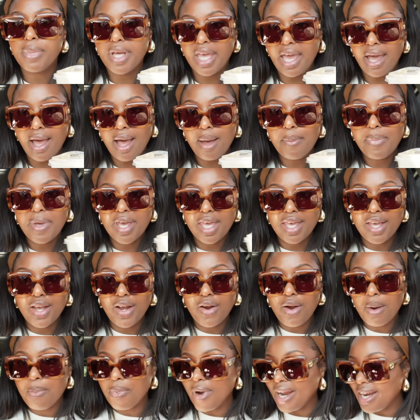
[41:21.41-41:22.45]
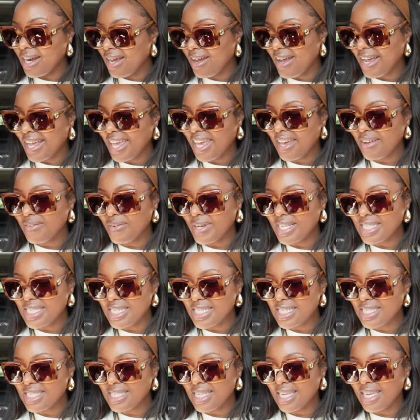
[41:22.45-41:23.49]
But yeah, I'm picking her up right now. I can't wait
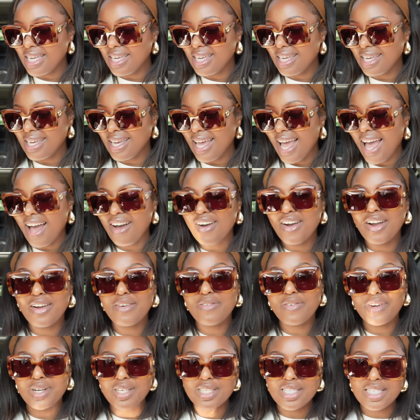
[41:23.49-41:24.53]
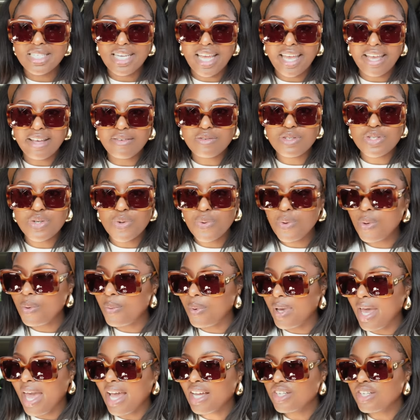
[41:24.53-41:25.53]
to see how her first day of school went.